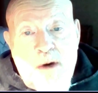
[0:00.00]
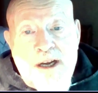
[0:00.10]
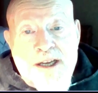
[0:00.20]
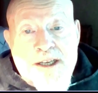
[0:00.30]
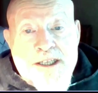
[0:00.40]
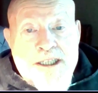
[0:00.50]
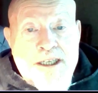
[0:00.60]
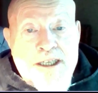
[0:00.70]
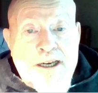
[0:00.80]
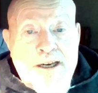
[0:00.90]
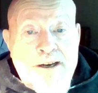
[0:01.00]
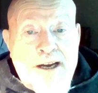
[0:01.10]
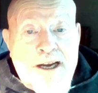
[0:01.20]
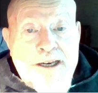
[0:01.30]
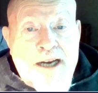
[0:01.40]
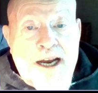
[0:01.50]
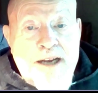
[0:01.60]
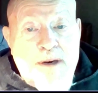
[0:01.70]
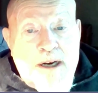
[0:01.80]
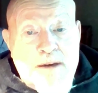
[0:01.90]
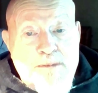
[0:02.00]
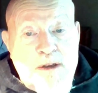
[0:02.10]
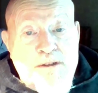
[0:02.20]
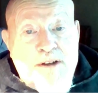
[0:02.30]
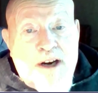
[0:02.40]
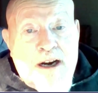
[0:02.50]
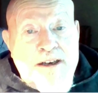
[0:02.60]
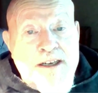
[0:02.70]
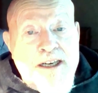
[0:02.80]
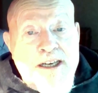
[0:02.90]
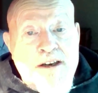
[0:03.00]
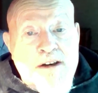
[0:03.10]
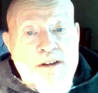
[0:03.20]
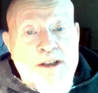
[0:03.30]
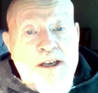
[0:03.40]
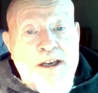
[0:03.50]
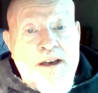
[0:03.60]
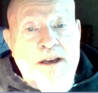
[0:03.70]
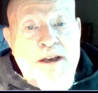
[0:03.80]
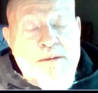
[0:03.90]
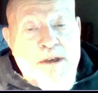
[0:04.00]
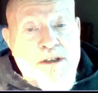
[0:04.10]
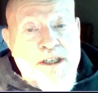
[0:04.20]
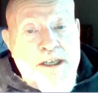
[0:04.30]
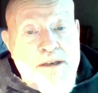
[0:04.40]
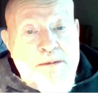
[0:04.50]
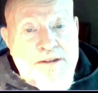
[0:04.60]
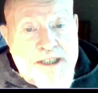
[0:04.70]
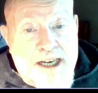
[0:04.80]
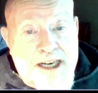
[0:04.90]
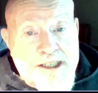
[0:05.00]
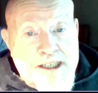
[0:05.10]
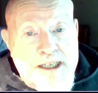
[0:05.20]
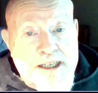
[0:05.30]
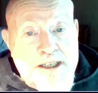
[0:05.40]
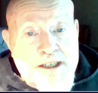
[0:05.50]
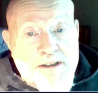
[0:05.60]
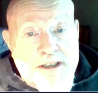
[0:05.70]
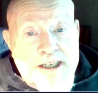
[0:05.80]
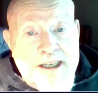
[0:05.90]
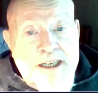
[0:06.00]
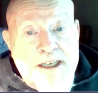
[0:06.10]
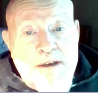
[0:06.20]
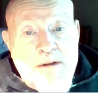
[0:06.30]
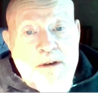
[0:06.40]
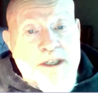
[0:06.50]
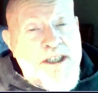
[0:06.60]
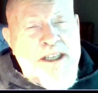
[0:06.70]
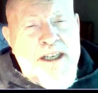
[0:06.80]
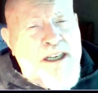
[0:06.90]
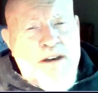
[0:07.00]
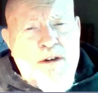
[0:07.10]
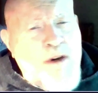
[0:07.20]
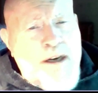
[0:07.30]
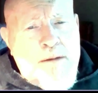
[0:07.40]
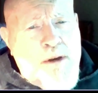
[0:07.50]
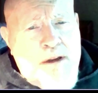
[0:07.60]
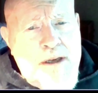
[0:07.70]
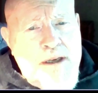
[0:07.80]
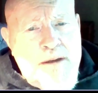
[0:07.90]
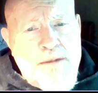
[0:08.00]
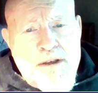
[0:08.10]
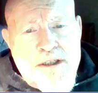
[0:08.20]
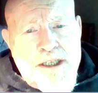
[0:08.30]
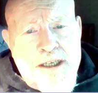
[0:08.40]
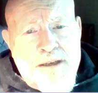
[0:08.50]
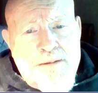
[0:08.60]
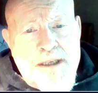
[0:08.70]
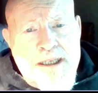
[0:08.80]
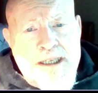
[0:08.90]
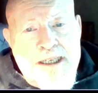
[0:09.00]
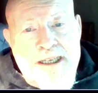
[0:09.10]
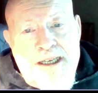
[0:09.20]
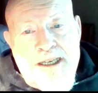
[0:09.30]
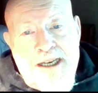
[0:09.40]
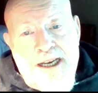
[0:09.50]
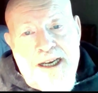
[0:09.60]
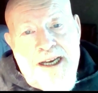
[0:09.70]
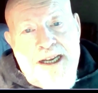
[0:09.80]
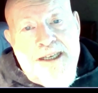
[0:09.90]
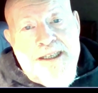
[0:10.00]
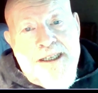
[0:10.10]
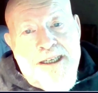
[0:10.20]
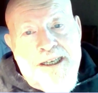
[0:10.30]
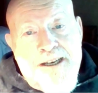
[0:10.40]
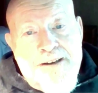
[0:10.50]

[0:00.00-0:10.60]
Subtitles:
was on Hyde Park Boulevard near the Museum of Science and Industry, which is an incredible museum. And